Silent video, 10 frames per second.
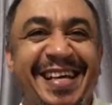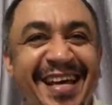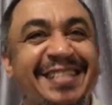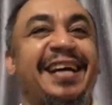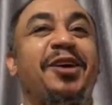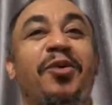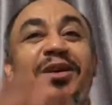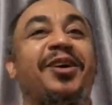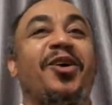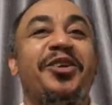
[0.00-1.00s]
Is that not what
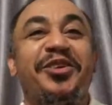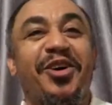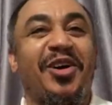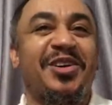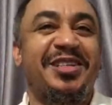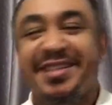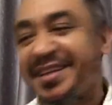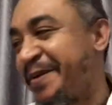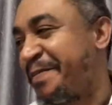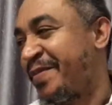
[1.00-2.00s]
they call you in your country?
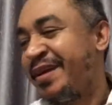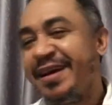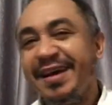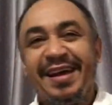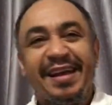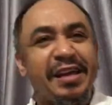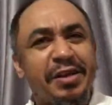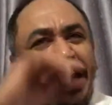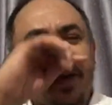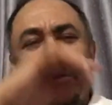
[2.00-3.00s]
In
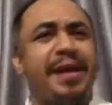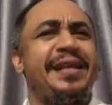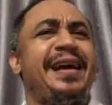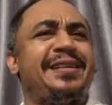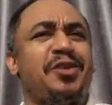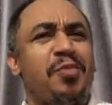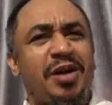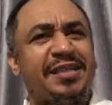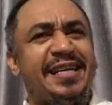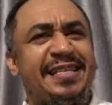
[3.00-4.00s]
Romania, it's so
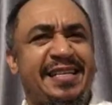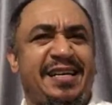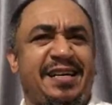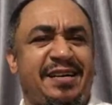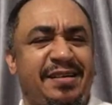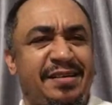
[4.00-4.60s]
much easier.